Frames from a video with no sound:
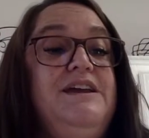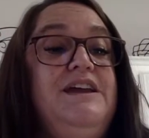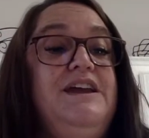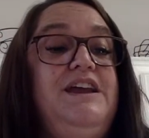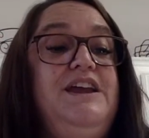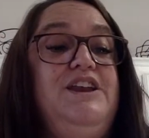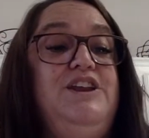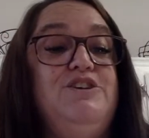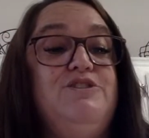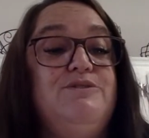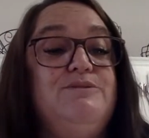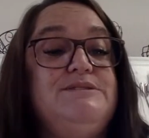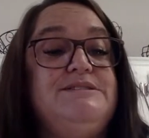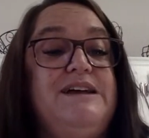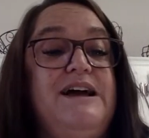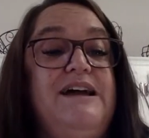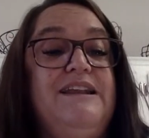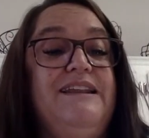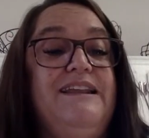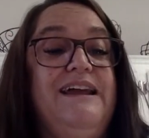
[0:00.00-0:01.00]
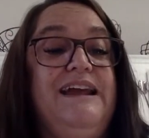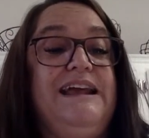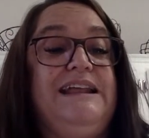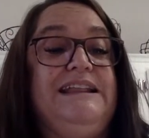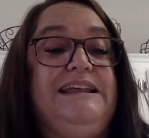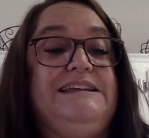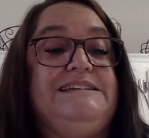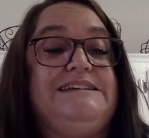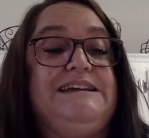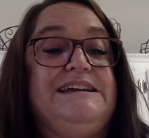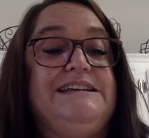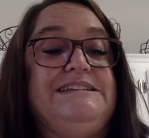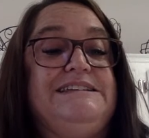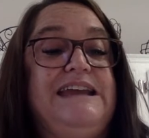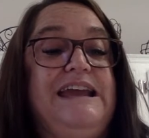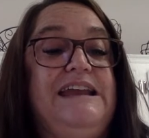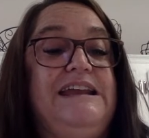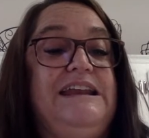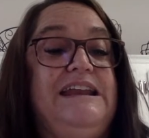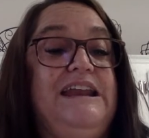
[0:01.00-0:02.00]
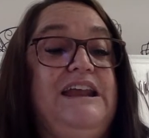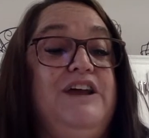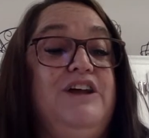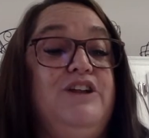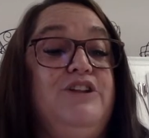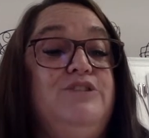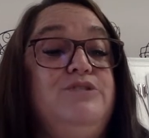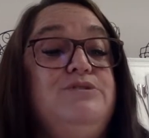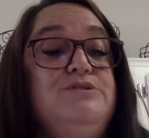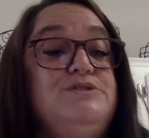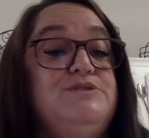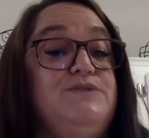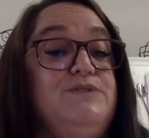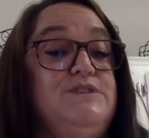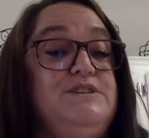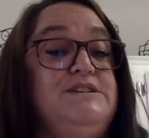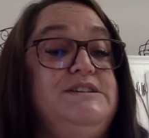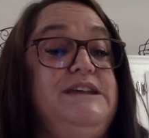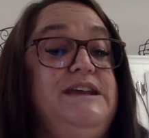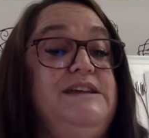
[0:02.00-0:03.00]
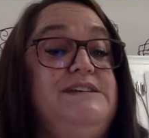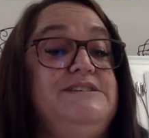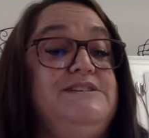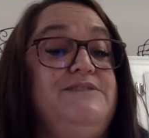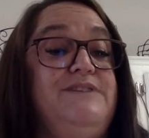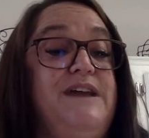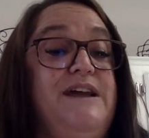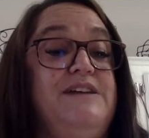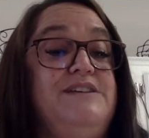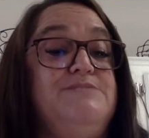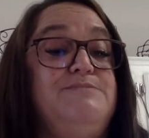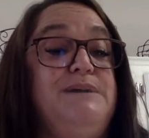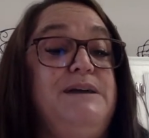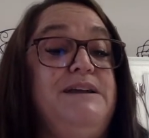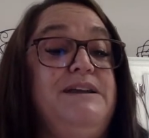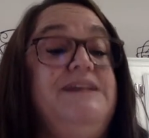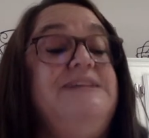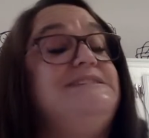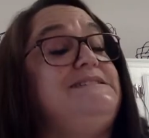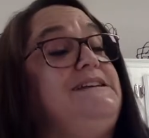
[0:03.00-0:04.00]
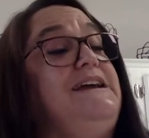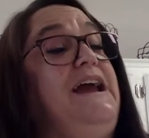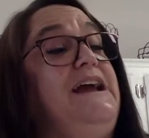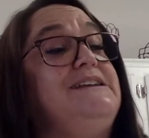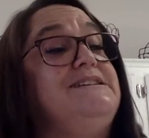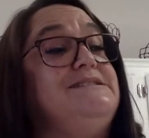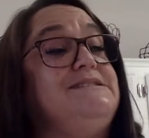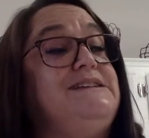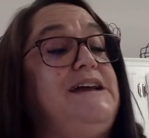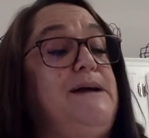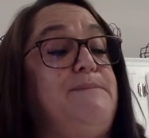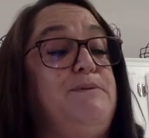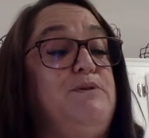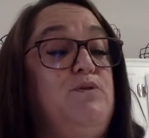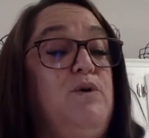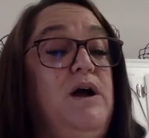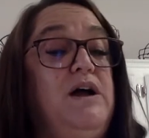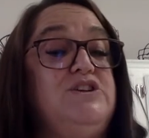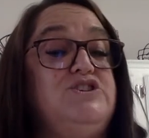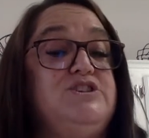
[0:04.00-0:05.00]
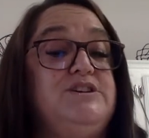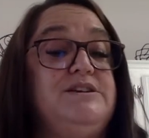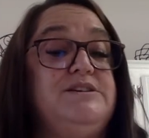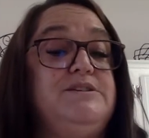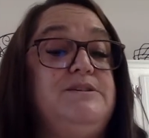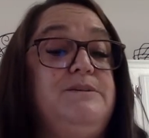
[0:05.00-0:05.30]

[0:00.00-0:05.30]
He knew it was unlikely to contain any clues for today's event, but he had to stop and watch it.